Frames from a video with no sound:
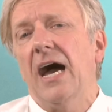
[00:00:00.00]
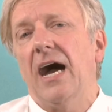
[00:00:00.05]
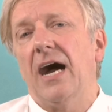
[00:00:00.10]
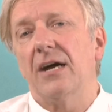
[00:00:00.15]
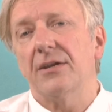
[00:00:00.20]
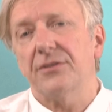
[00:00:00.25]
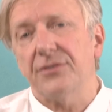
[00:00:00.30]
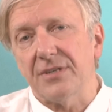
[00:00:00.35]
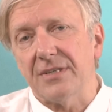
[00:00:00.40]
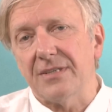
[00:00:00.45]

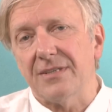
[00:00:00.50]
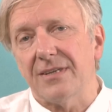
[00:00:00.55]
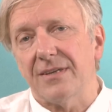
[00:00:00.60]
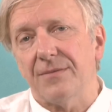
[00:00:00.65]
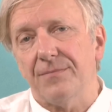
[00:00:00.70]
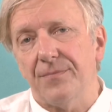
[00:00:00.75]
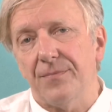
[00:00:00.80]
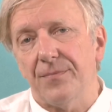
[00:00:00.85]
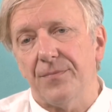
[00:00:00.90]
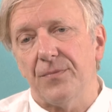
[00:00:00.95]
I think
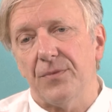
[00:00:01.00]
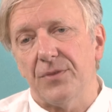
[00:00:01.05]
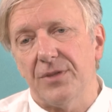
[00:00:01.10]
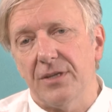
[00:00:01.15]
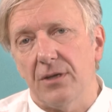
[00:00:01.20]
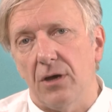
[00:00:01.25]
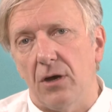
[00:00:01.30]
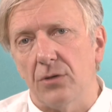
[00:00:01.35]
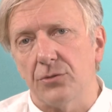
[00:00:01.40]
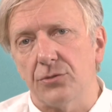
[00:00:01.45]

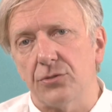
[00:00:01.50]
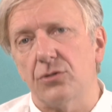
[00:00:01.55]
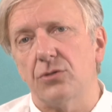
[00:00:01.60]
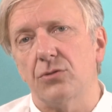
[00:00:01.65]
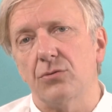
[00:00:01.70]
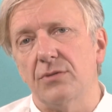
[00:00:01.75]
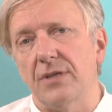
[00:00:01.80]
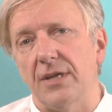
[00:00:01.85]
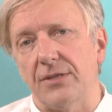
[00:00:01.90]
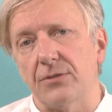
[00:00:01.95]
the answer
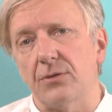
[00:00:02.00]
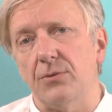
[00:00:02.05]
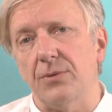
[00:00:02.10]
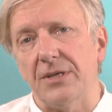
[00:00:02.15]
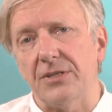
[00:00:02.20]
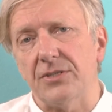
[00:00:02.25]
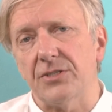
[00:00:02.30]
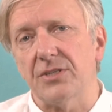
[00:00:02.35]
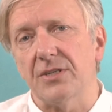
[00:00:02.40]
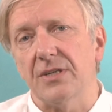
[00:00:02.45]
to that
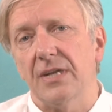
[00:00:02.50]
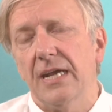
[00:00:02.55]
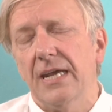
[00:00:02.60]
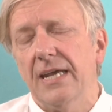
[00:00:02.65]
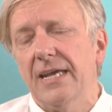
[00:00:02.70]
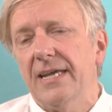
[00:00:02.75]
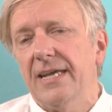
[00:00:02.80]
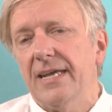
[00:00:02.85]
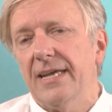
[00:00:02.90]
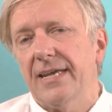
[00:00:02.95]
question
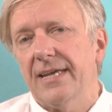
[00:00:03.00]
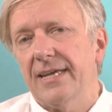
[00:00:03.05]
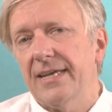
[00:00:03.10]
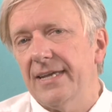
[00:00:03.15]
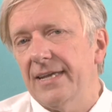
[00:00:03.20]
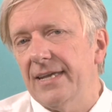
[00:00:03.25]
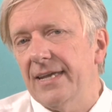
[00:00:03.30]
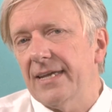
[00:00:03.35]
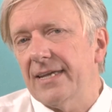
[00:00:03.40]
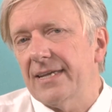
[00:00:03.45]

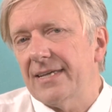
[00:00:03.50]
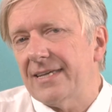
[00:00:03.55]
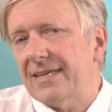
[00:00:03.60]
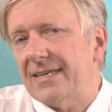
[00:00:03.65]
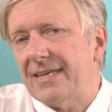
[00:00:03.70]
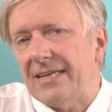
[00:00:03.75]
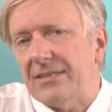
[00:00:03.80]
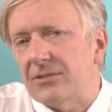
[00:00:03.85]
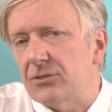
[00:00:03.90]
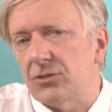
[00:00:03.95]

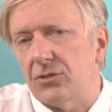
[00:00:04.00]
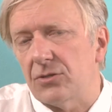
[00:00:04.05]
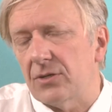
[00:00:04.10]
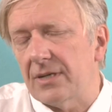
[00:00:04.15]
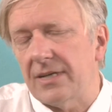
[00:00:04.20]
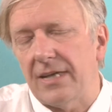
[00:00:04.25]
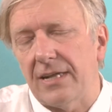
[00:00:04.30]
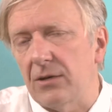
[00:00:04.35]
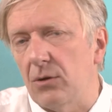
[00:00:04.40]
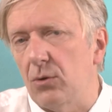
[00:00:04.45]

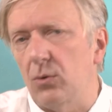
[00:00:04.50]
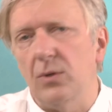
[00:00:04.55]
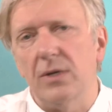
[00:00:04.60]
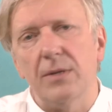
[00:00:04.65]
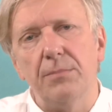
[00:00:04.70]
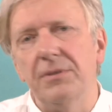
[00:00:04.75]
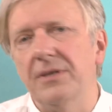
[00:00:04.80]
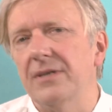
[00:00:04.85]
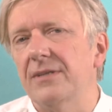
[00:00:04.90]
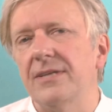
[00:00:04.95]
can
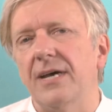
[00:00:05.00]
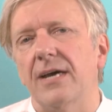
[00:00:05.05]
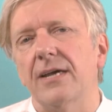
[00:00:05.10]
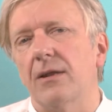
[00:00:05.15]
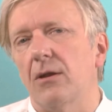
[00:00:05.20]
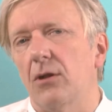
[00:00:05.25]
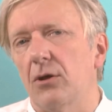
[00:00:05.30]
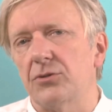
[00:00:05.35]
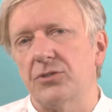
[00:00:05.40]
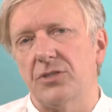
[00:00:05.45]
only be a
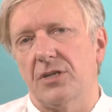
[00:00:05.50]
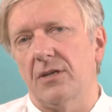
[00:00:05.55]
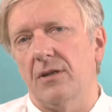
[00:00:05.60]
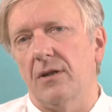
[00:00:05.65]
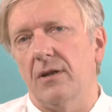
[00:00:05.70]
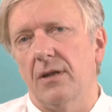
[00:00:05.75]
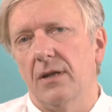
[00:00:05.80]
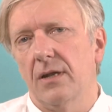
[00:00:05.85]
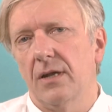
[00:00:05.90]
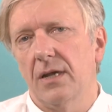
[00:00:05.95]

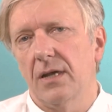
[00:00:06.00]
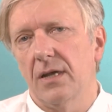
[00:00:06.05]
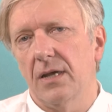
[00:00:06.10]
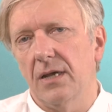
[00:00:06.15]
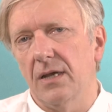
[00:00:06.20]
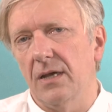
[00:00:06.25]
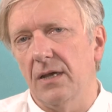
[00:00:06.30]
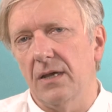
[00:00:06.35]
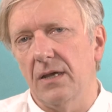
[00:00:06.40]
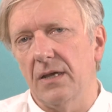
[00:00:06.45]
dialogical
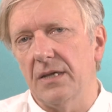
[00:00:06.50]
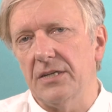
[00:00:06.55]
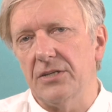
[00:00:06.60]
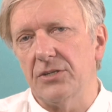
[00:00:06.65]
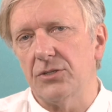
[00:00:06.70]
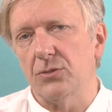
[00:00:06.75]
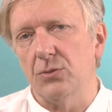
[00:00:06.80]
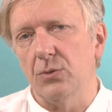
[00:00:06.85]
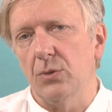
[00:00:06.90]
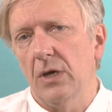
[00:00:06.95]

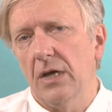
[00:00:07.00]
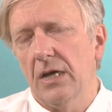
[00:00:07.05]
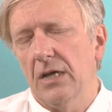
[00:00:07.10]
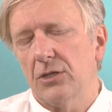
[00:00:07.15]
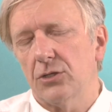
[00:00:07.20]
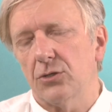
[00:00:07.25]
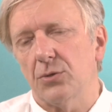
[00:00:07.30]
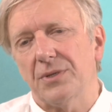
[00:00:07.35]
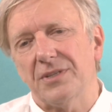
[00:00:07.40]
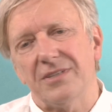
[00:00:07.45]
issue.
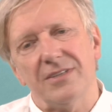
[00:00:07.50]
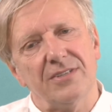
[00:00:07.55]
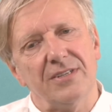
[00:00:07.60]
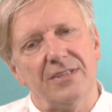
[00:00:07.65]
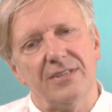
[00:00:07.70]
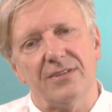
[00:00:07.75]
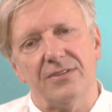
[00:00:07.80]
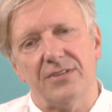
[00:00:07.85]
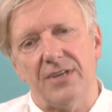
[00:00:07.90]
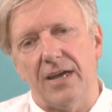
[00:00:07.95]
So it is
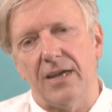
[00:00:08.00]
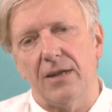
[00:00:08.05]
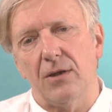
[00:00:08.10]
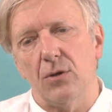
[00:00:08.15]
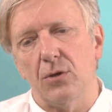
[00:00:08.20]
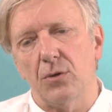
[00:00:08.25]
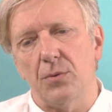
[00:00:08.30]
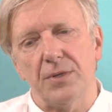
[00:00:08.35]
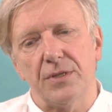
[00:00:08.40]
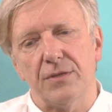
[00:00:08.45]
in the
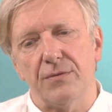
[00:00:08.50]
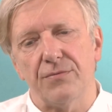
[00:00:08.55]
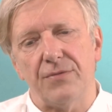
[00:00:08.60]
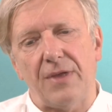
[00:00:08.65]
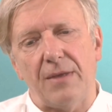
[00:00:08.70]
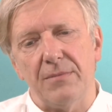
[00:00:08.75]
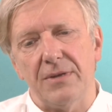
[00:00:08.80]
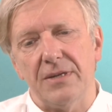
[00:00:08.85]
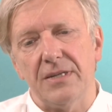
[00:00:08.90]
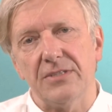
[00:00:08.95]
dialogue with the
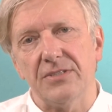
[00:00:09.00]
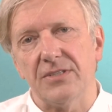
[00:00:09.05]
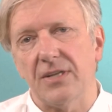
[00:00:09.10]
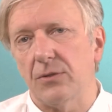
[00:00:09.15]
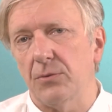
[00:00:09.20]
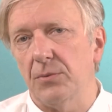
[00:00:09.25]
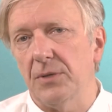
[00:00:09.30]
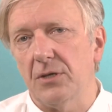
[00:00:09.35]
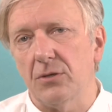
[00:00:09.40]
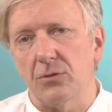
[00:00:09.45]
families
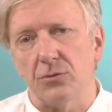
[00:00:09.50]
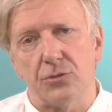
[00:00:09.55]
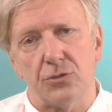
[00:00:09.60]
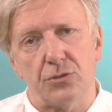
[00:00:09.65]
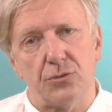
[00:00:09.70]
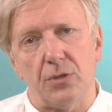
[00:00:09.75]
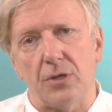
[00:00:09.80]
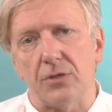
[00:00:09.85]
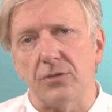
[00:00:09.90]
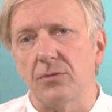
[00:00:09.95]
that we
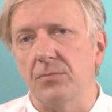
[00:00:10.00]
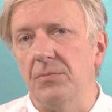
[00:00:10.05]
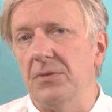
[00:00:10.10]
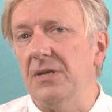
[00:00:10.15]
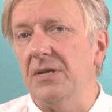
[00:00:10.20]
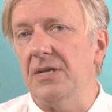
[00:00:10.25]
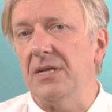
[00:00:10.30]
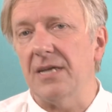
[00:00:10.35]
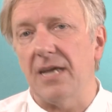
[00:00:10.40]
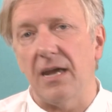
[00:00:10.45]
construct a
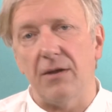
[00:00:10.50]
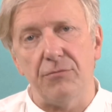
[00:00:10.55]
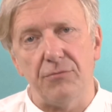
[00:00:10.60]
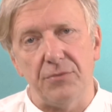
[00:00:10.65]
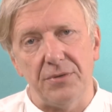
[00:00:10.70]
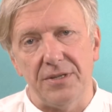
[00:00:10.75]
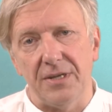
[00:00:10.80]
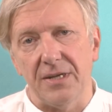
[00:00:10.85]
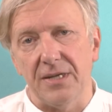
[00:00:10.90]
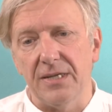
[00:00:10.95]
meaning
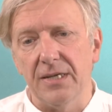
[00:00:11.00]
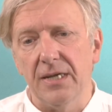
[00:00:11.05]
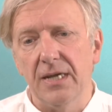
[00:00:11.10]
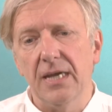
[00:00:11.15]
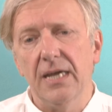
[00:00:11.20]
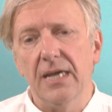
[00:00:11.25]
every day.